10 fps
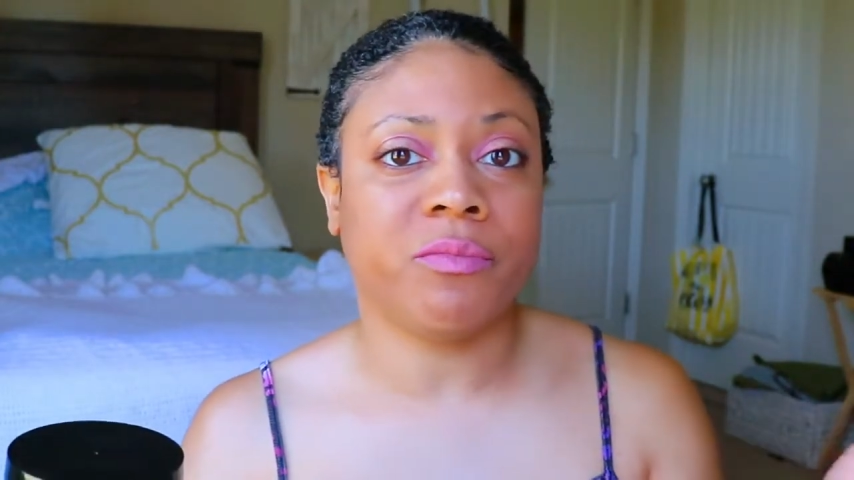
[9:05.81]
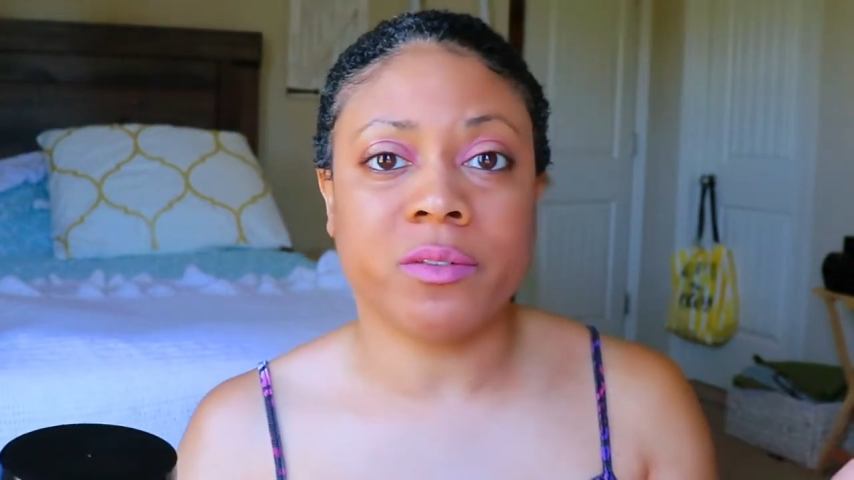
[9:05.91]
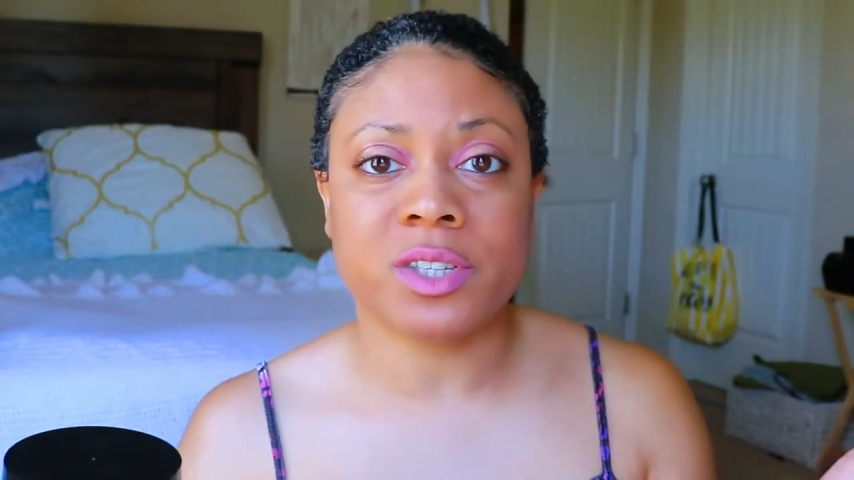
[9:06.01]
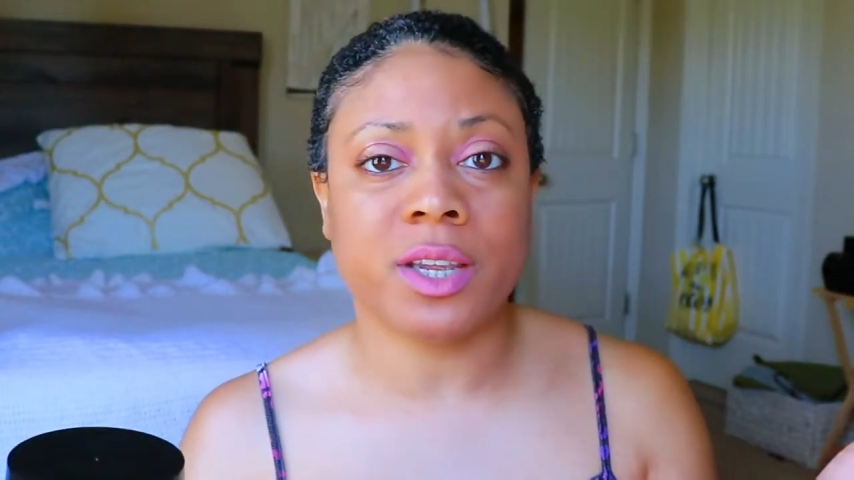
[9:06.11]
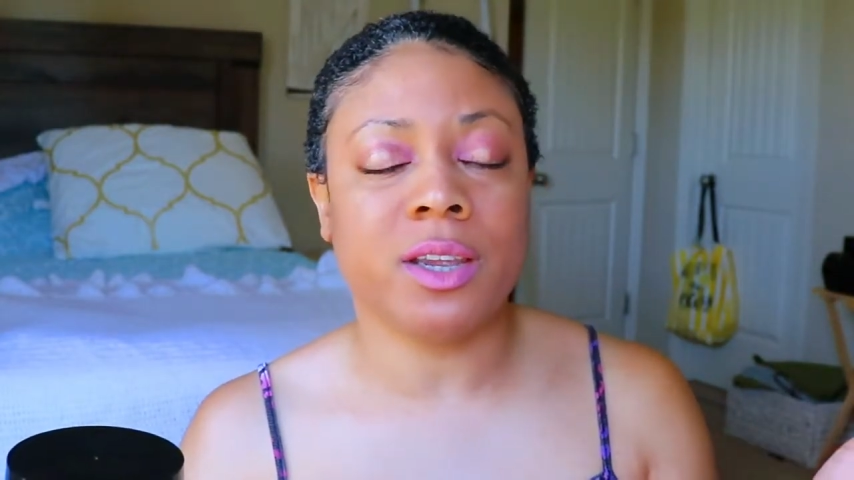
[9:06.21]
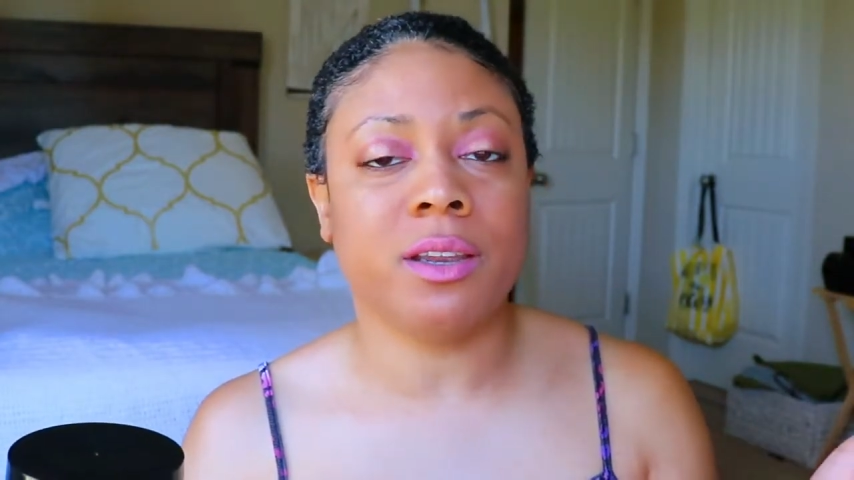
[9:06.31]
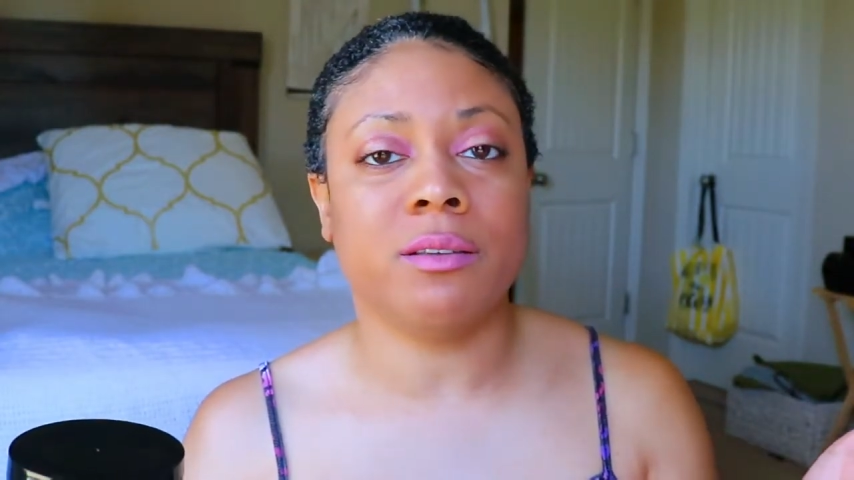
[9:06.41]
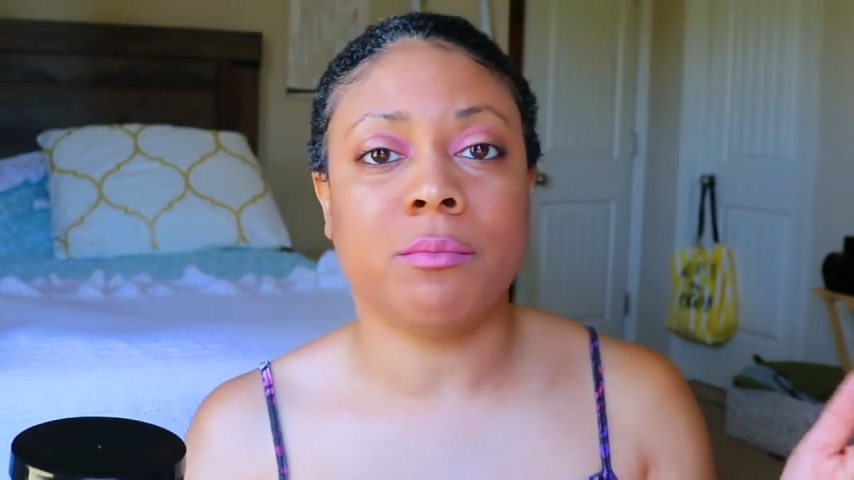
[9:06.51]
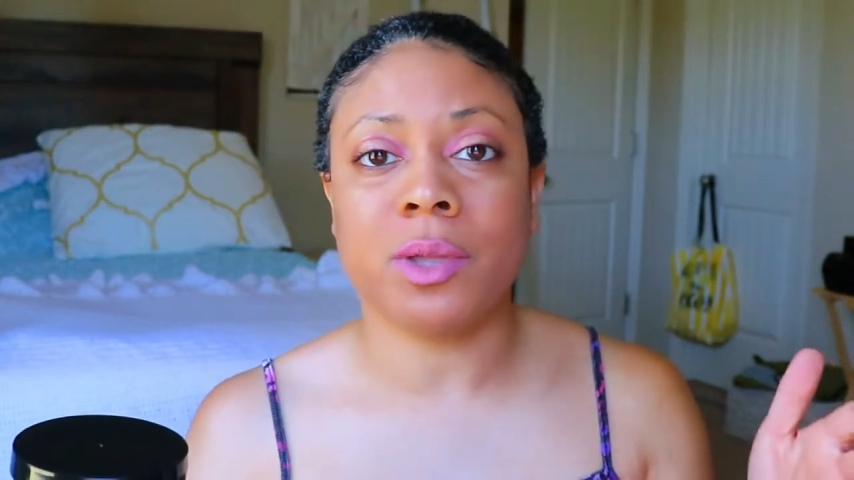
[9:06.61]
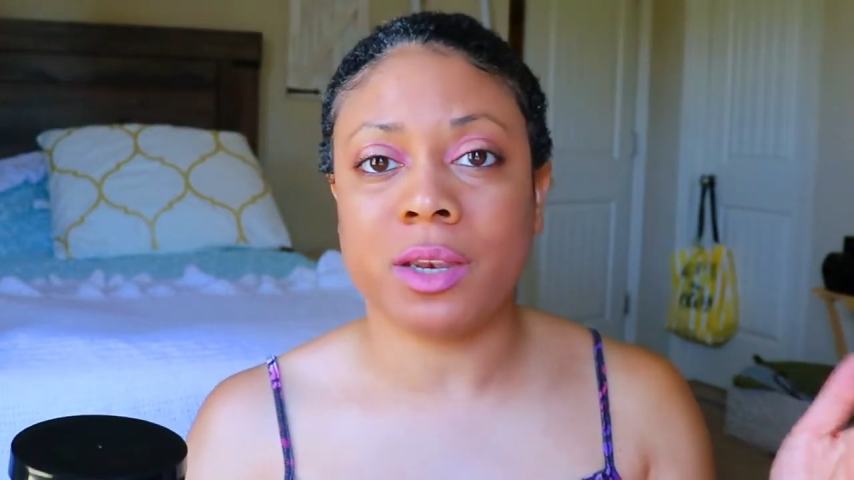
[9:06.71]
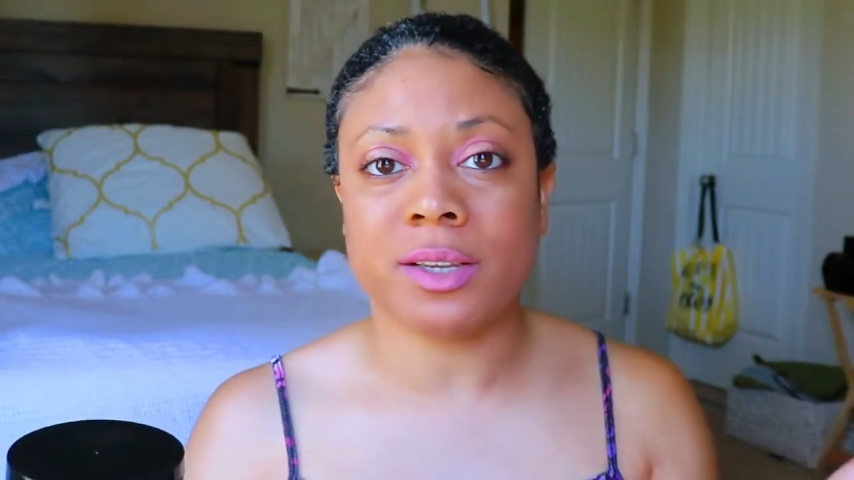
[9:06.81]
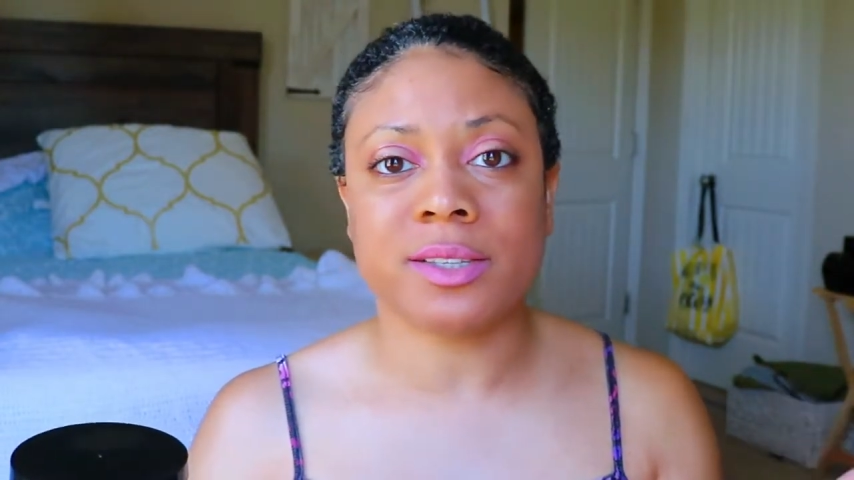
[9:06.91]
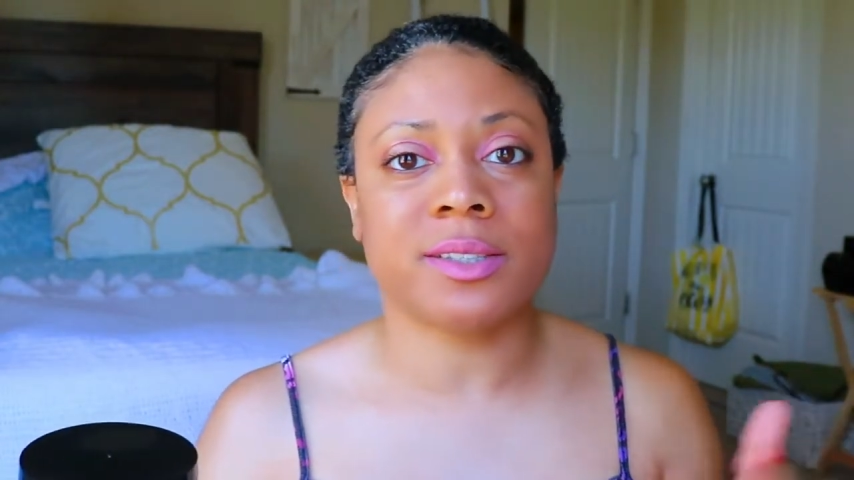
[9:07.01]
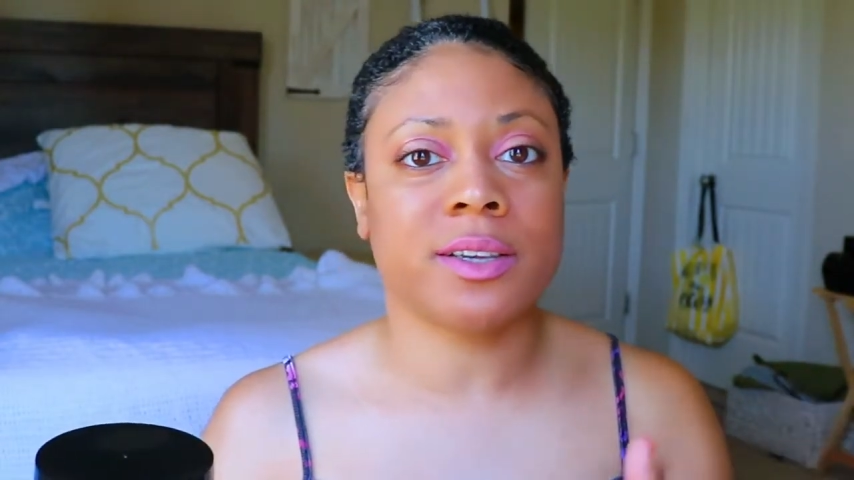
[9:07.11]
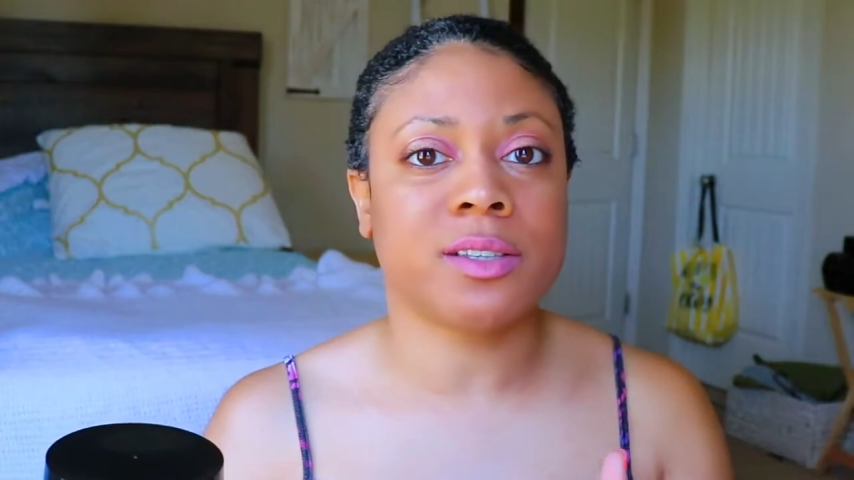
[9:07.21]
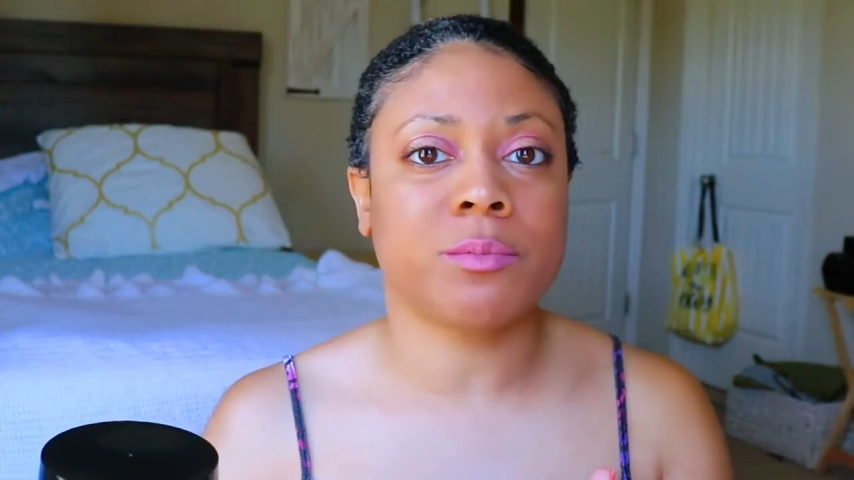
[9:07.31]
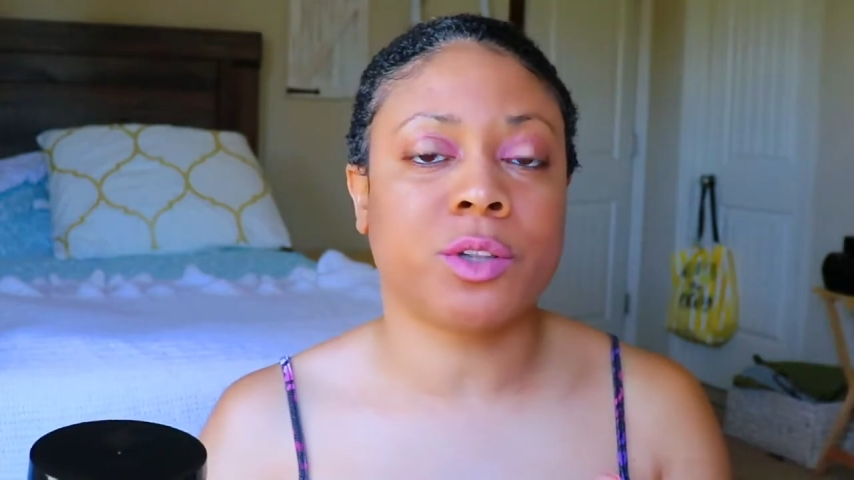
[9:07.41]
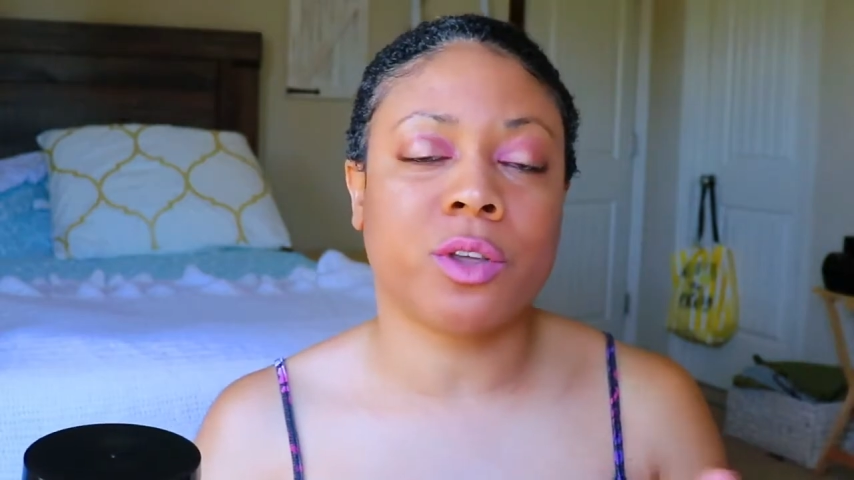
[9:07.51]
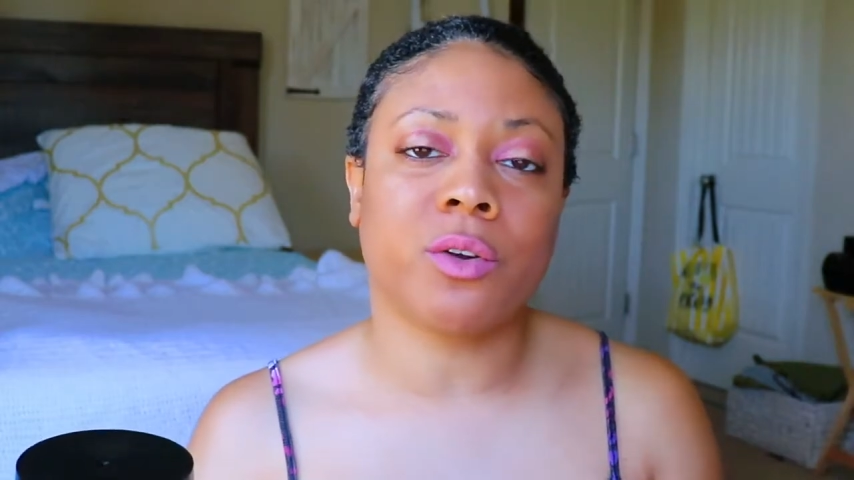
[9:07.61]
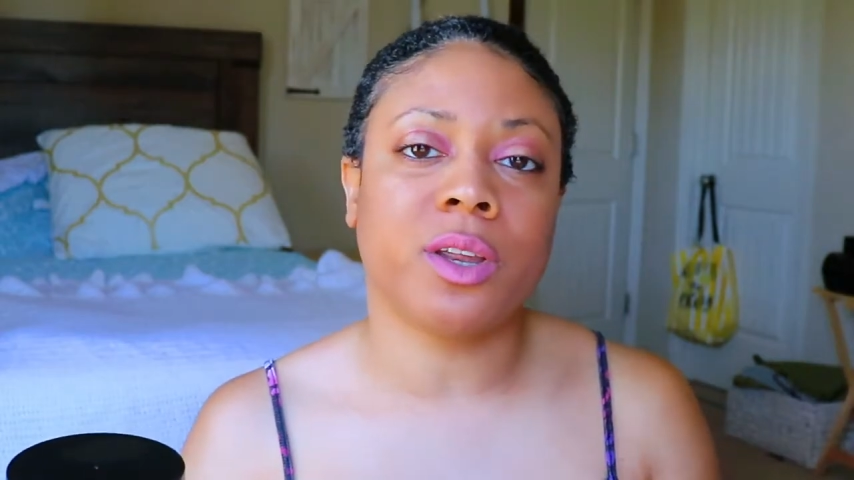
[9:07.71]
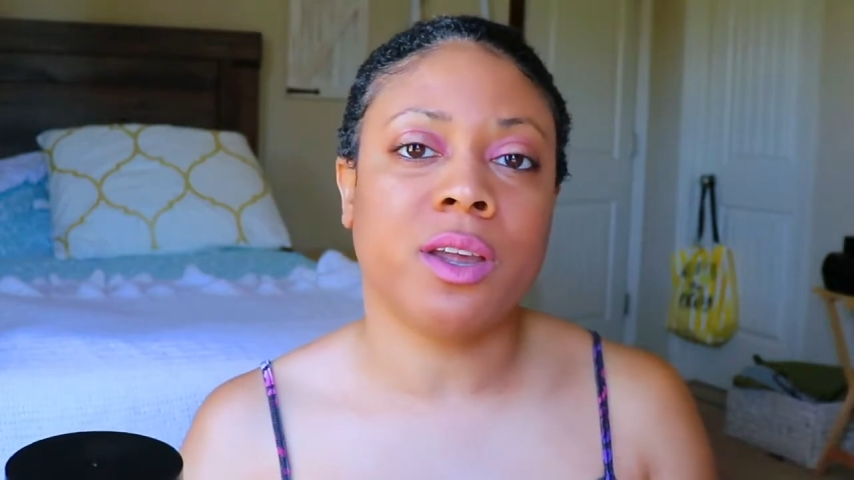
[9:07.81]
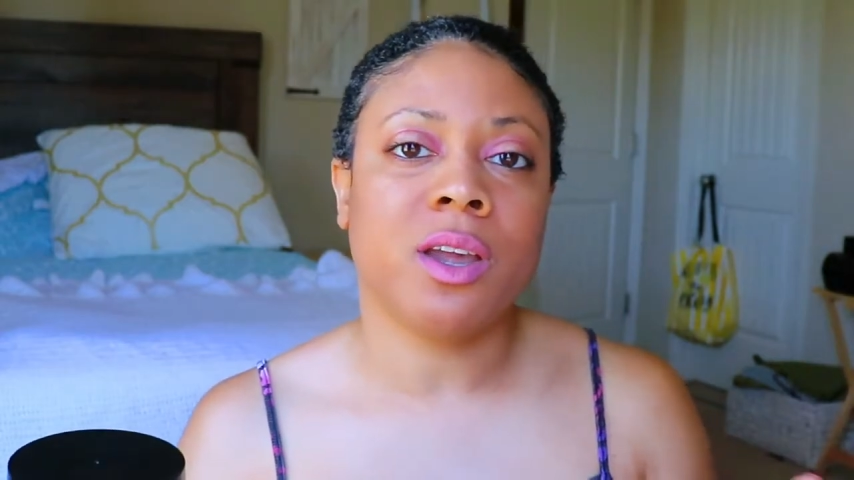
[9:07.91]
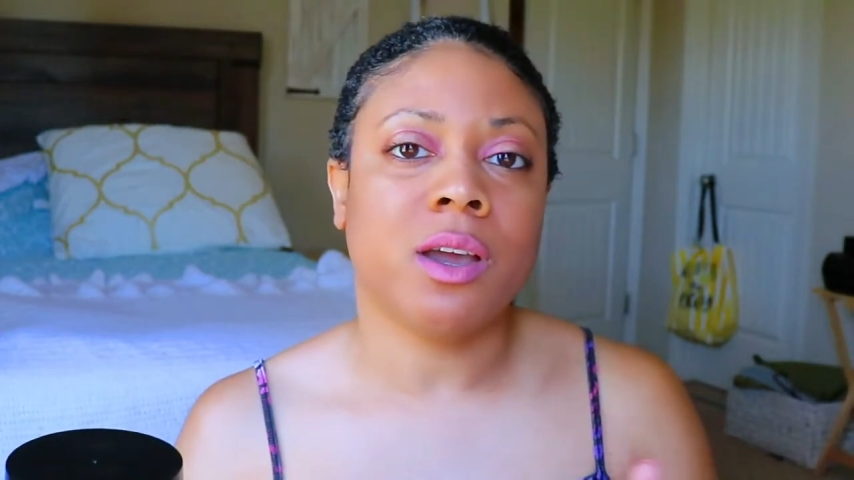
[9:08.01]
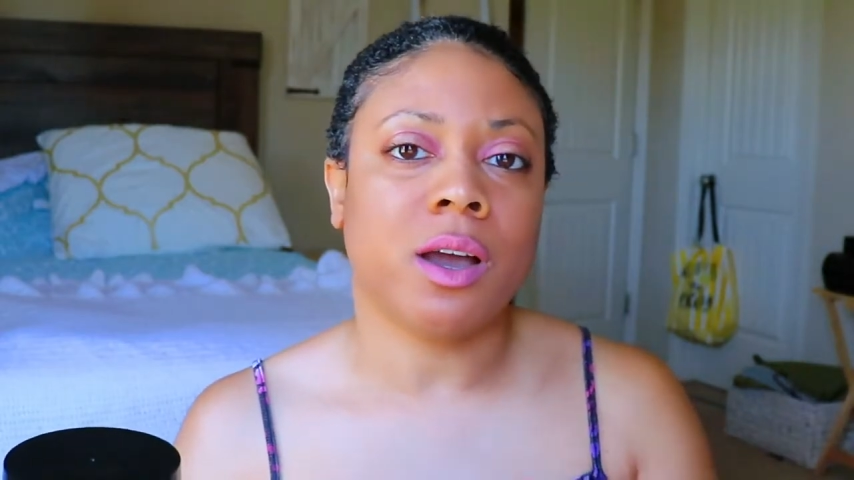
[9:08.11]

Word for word: 15 minutes. It says up to 30.